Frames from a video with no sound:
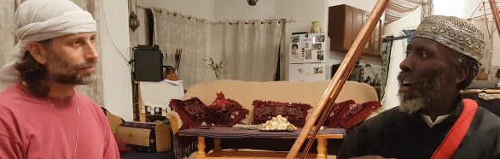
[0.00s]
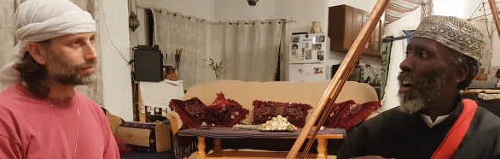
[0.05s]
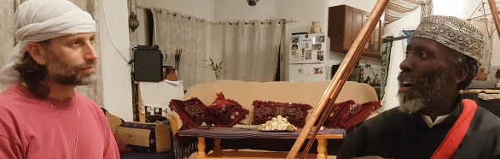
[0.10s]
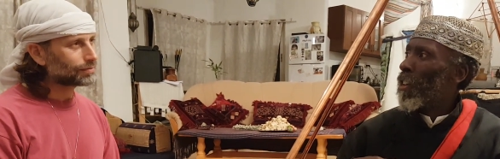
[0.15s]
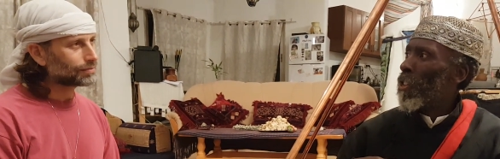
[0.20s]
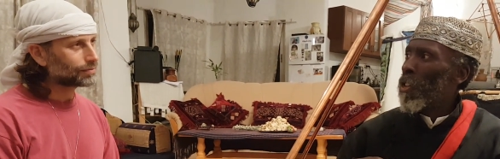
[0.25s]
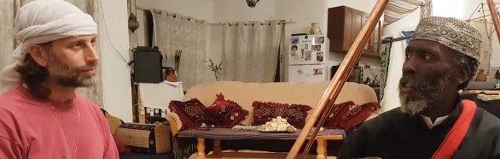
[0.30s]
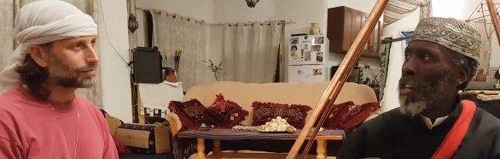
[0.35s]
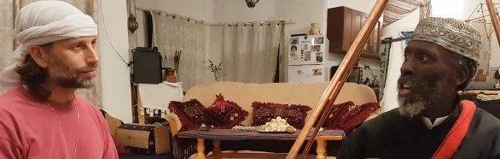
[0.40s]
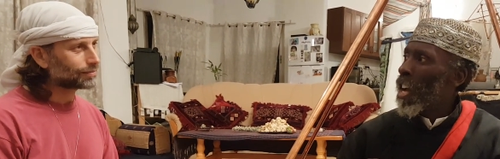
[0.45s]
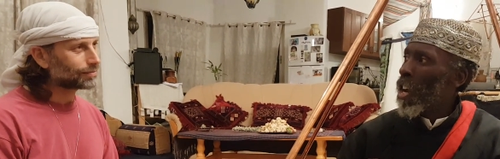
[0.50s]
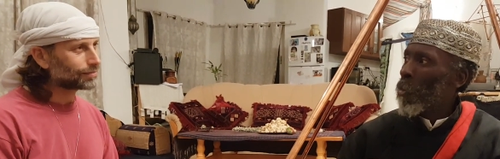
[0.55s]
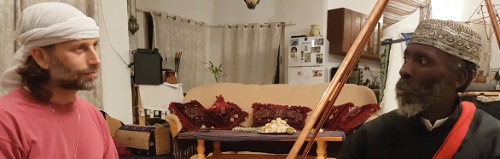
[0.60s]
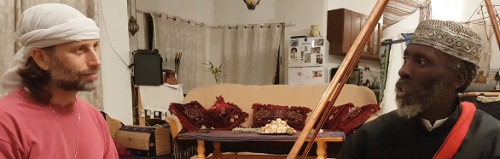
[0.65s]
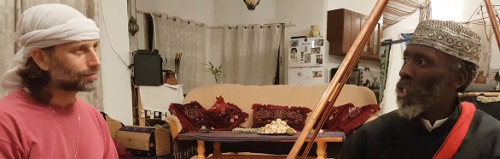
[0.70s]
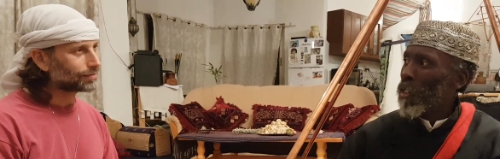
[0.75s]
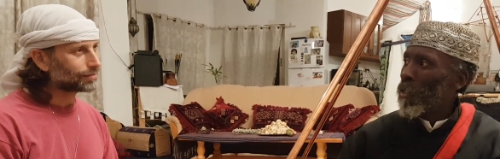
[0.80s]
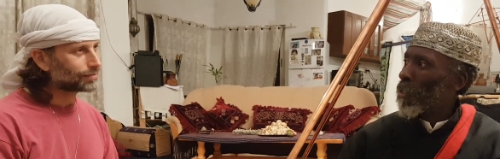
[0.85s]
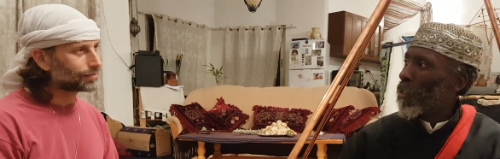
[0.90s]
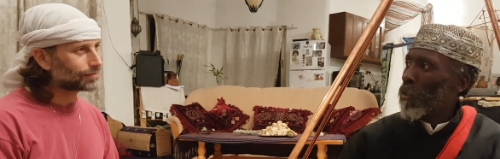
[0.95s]
Speaker 1: Other than that,
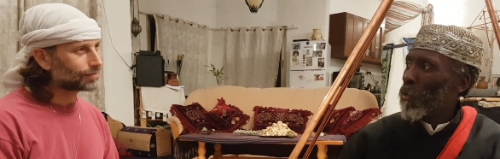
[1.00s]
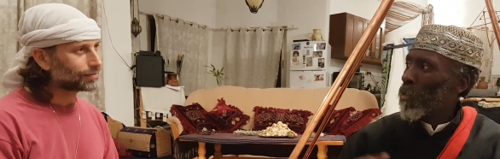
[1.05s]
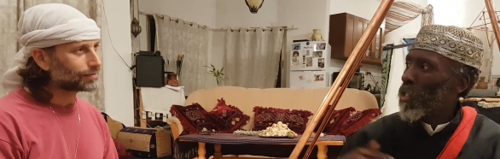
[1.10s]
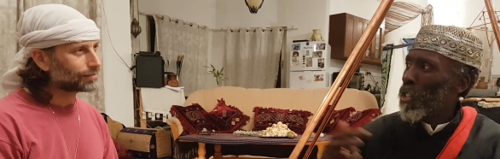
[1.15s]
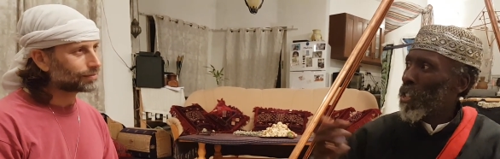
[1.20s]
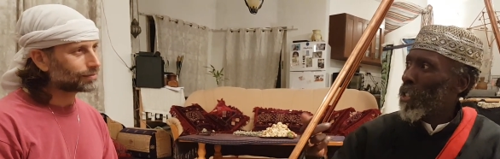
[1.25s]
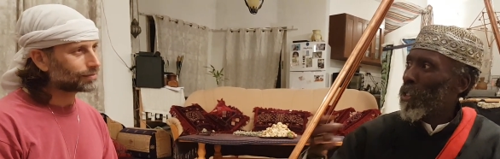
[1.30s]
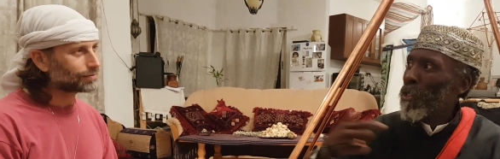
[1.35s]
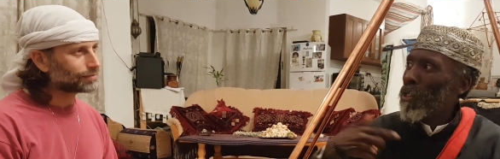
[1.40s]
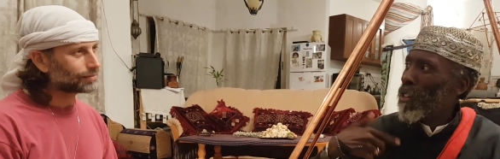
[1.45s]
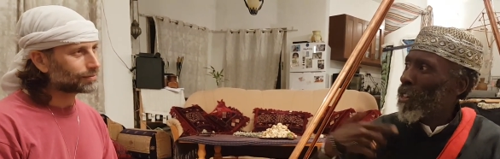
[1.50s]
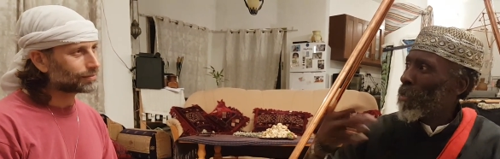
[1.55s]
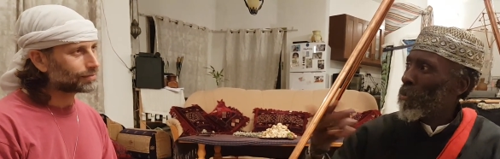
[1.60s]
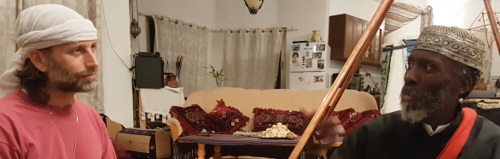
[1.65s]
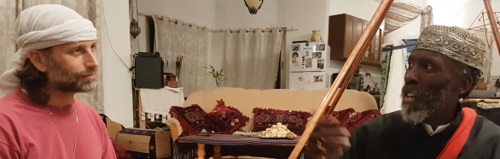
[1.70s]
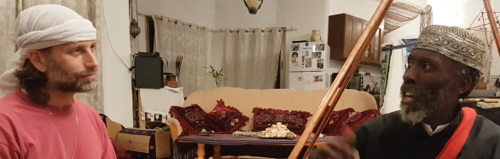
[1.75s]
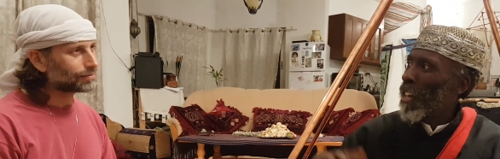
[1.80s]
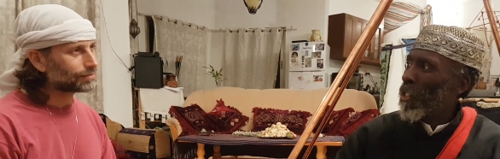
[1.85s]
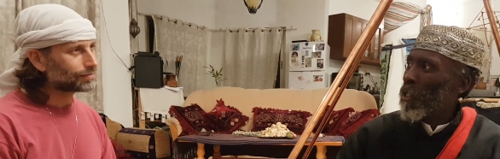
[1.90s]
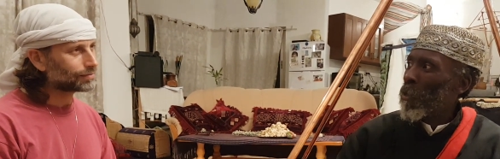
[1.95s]
we're just going
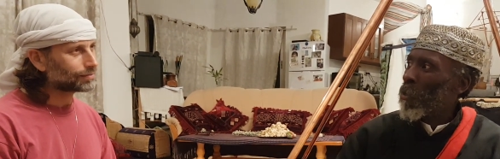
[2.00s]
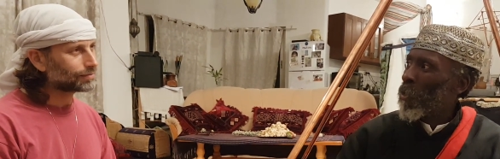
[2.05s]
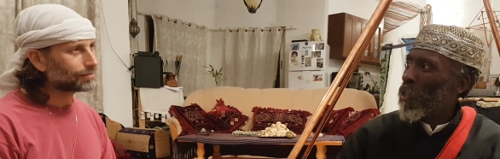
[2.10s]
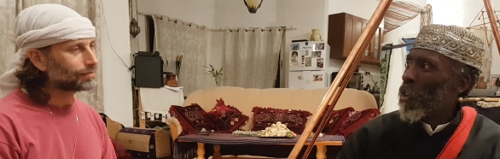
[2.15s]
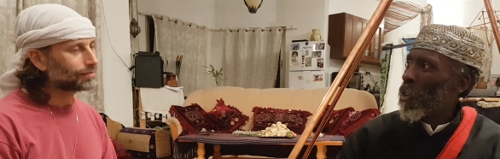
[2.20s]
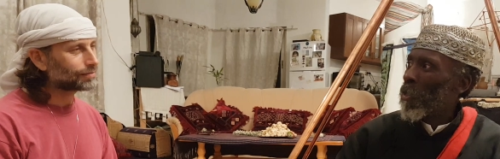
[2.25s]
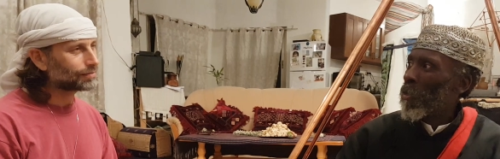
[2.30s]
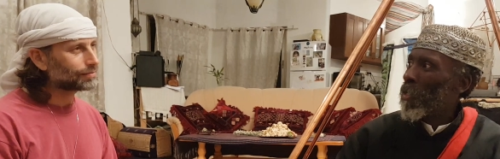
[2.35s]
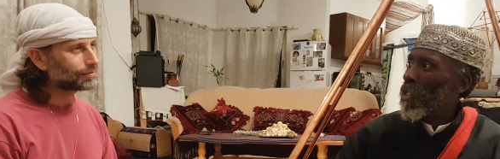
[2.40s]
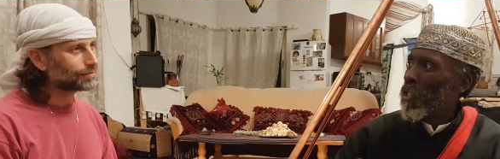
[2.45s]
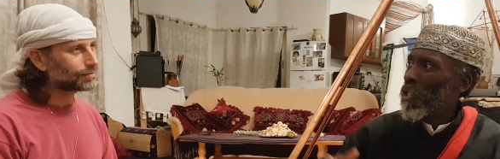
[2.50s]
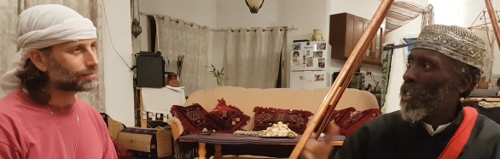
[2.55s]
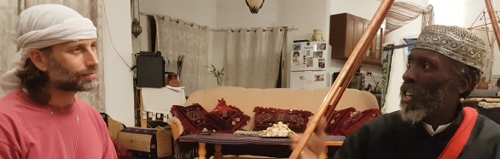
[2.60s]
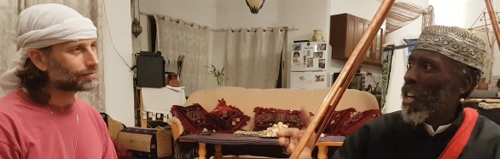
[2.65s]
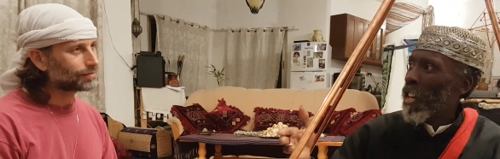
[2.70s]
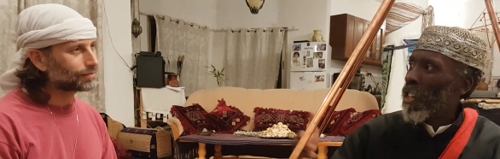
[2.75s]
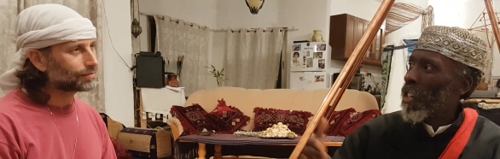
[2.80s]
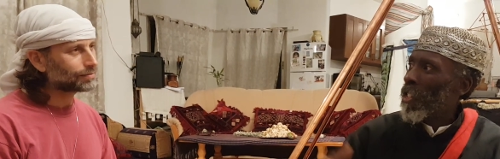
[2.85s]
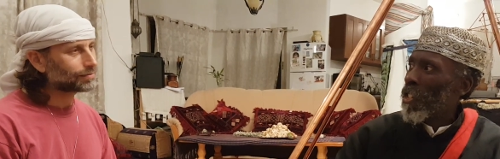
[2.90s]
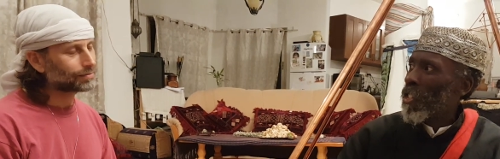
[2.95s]
back and forth and you're
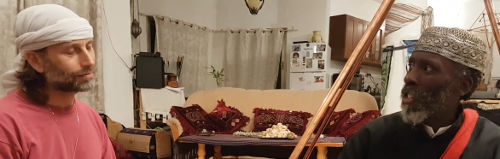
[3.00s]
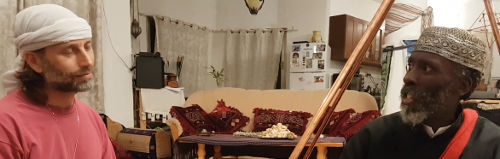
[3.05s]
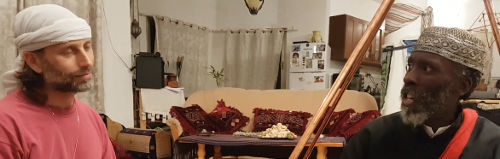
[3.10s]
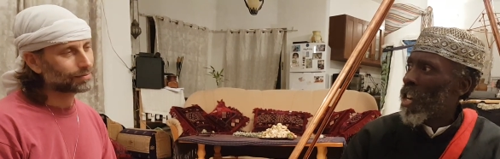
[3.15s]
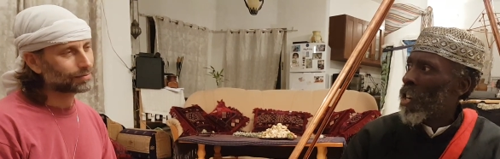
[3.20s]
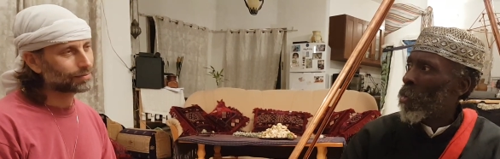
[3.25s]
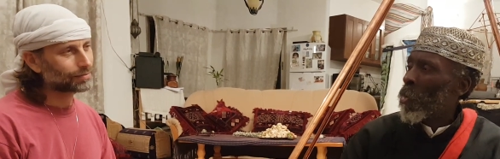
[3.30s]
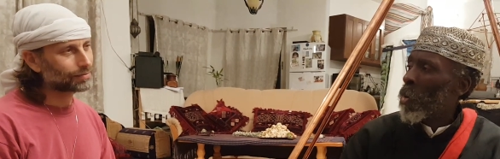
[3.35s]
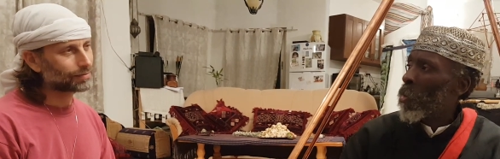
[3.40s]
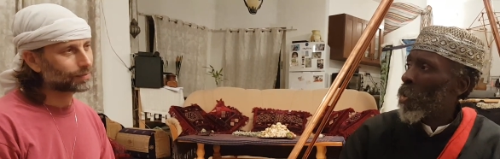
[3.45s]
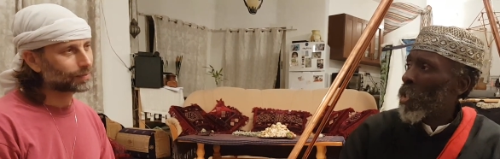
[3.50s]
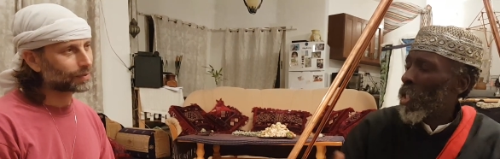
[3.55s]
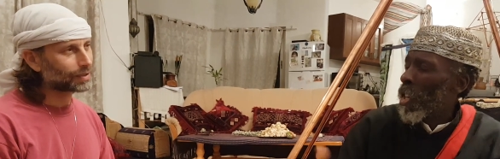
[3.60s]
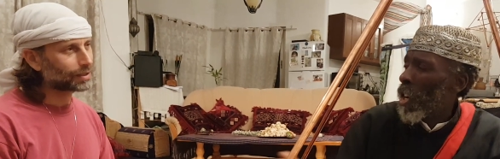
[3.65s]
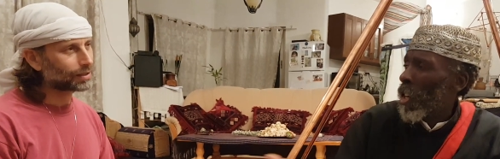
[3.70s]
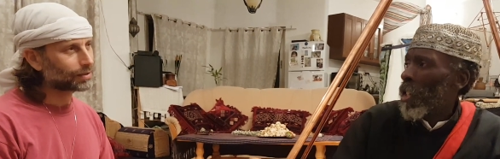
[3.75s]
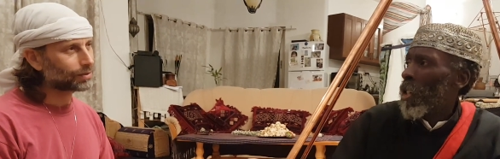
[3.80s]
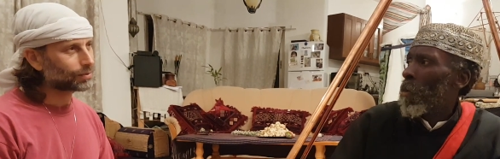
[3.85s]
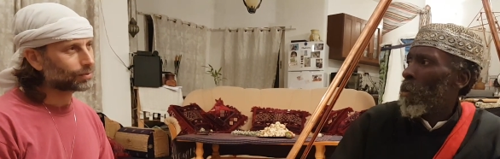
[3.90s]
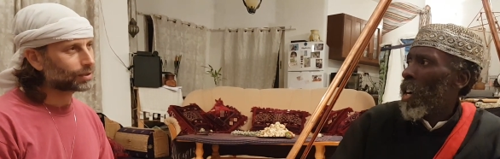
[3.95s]
not understanding what we're
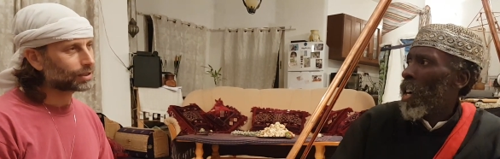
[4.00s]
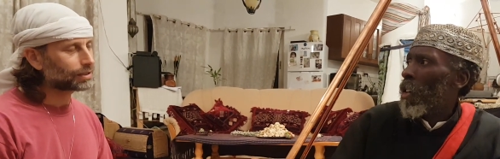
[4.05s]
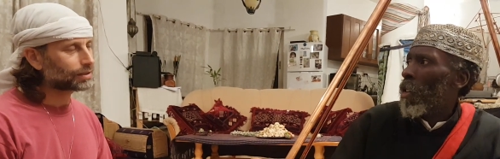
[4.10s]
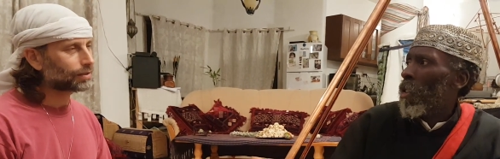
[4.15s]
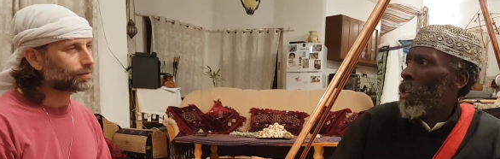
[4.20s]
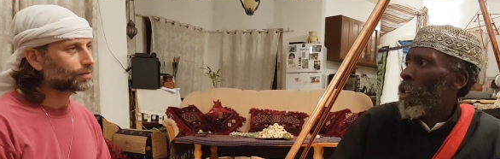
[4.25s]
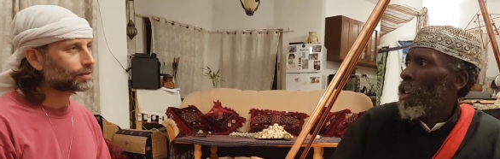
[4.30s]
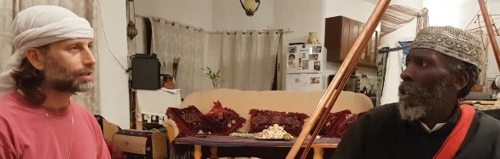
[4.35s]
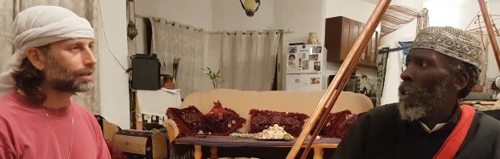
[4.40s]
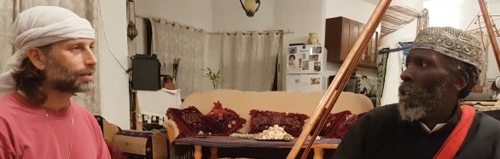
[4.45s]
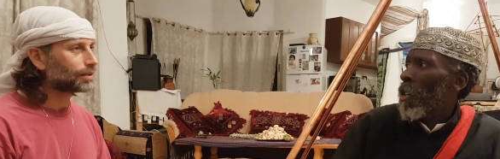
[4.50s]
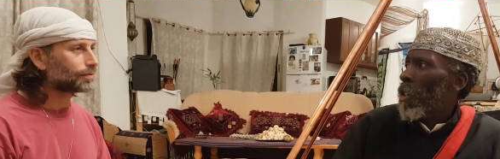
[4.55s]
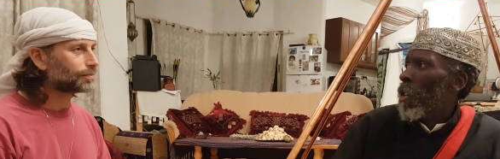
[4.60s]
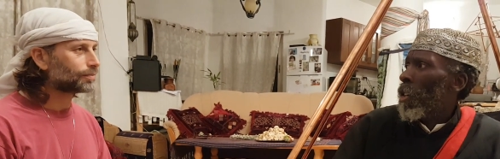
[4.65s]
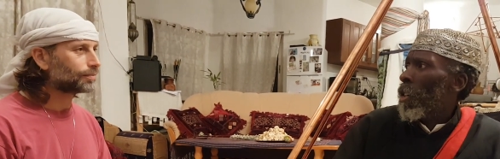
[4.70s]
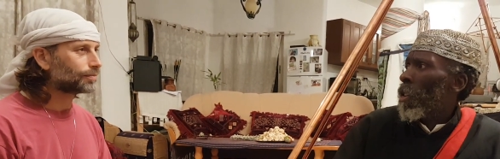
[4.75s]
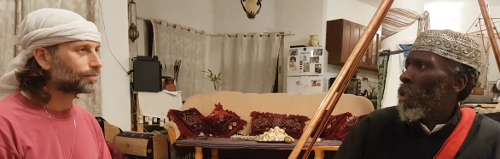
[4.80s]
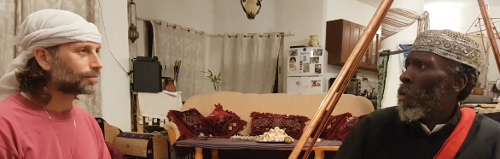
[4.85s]
talking about. Waste of time.